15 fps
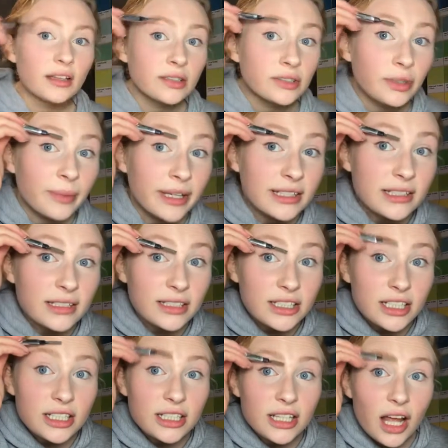So I basically
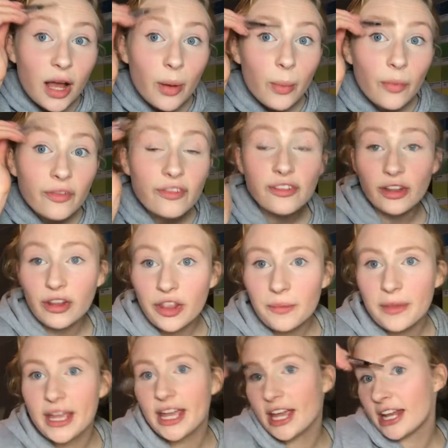just fill
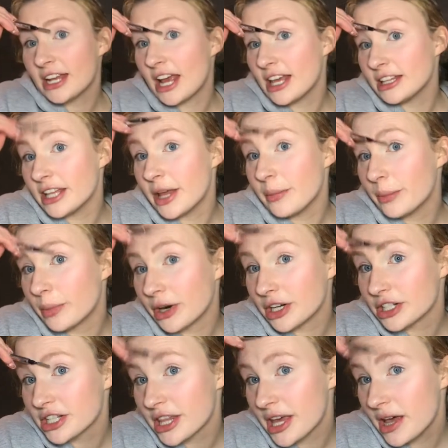them in and then
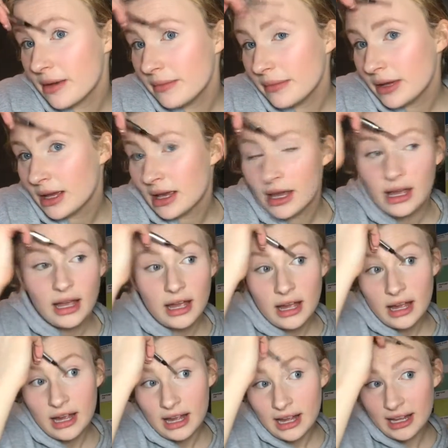brush them
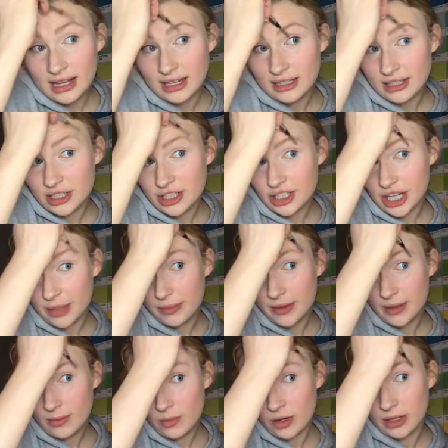and shape
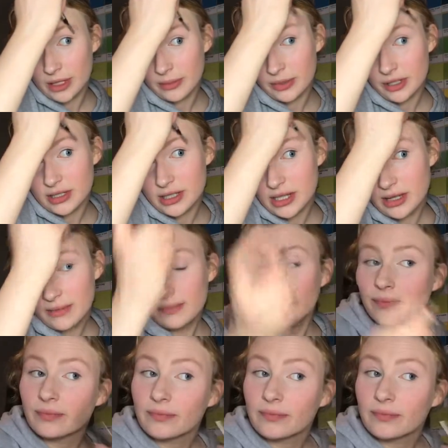them while I brush them.